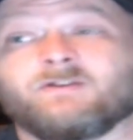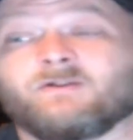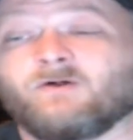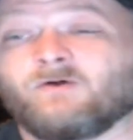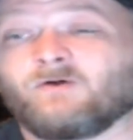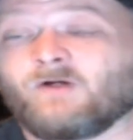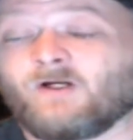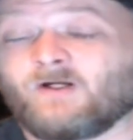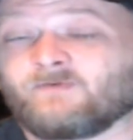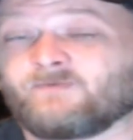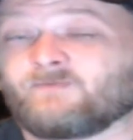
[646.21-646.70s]

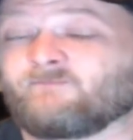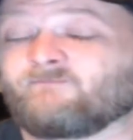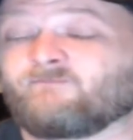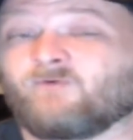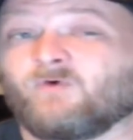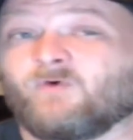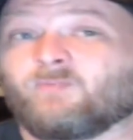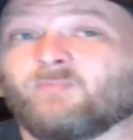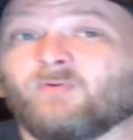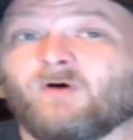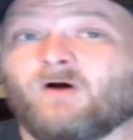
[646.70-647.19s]
they're out
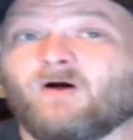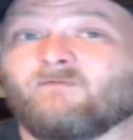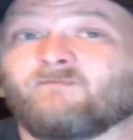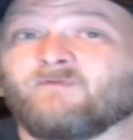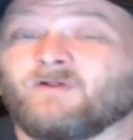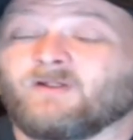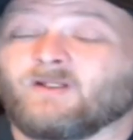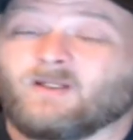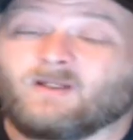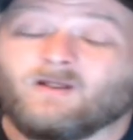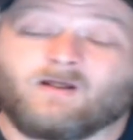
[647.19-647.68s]
for
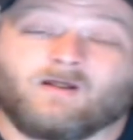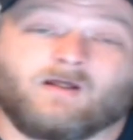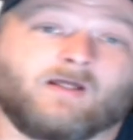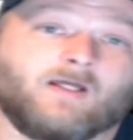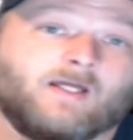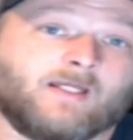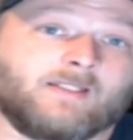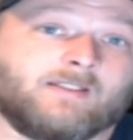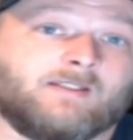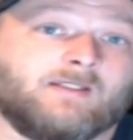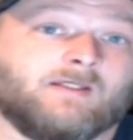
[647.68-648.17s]
profit, and
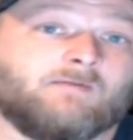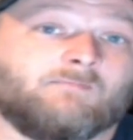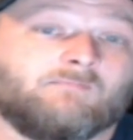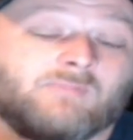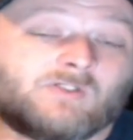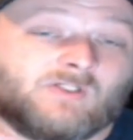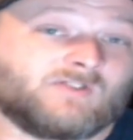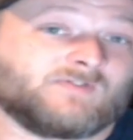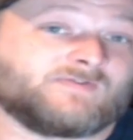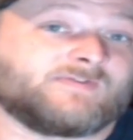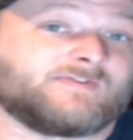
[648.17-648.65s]
I get
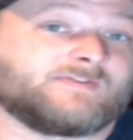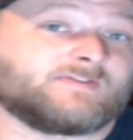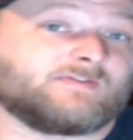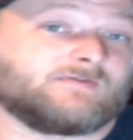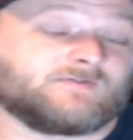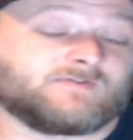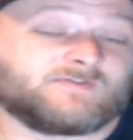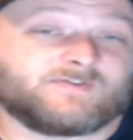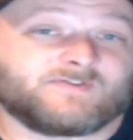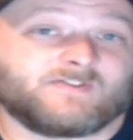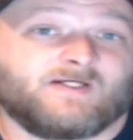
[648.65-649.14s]
bosses
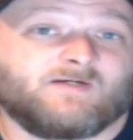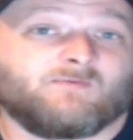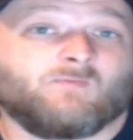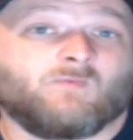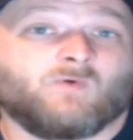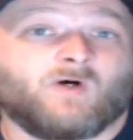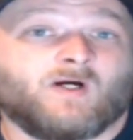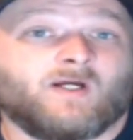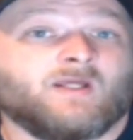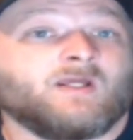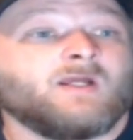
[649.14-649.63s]
are the same
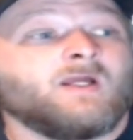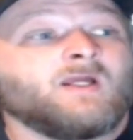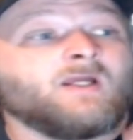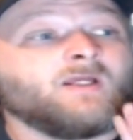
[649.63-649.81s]
way.